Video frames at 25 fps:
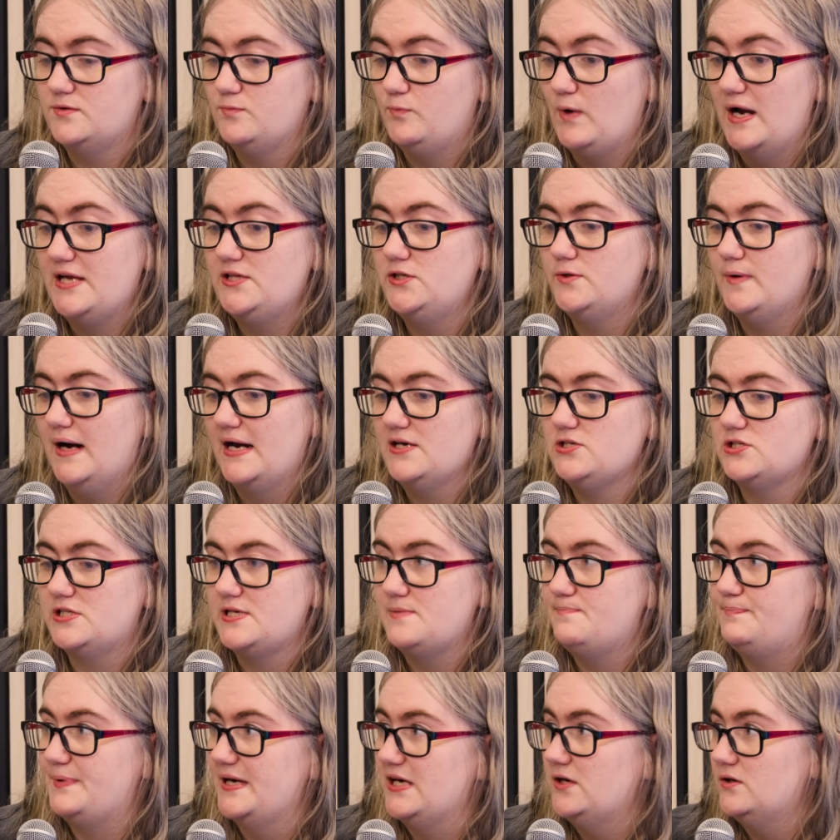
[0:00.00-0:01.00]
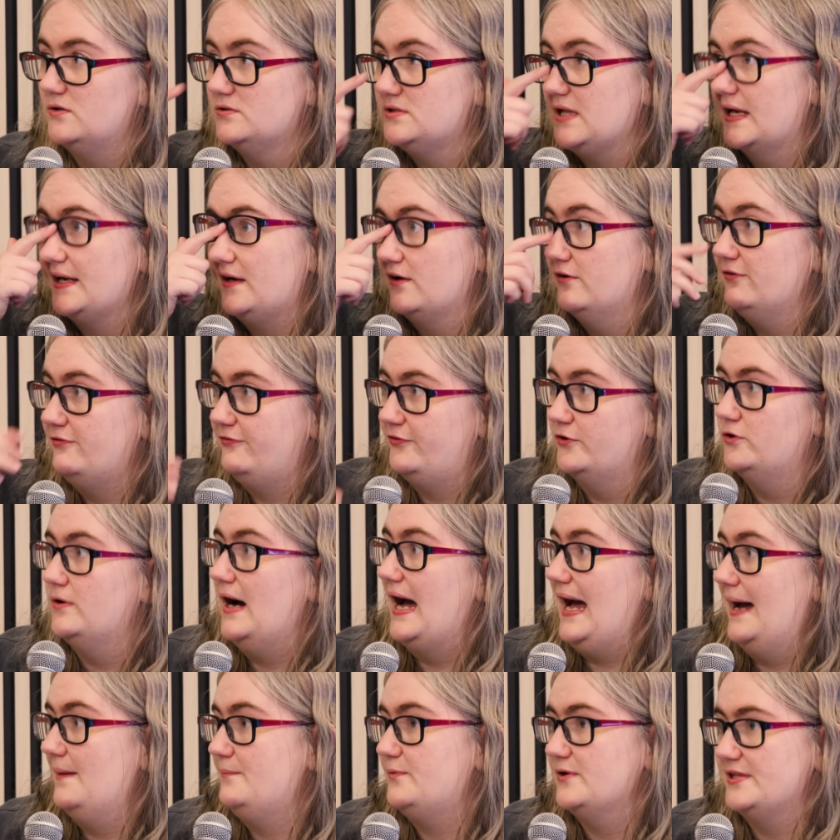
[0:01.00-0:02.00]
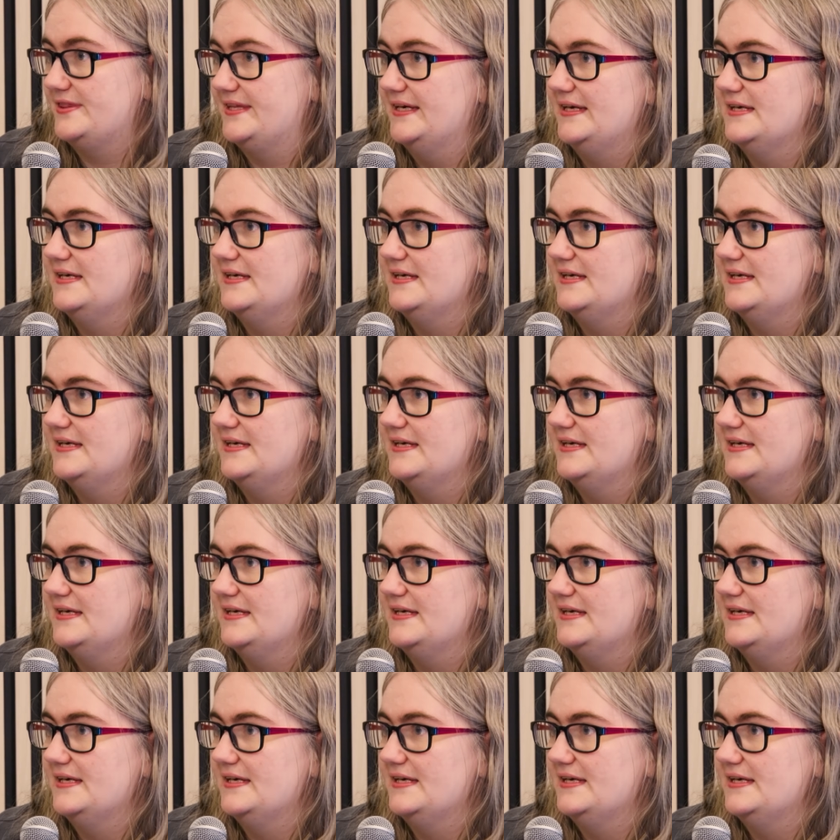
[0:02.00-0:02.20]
When you actually build like a full app with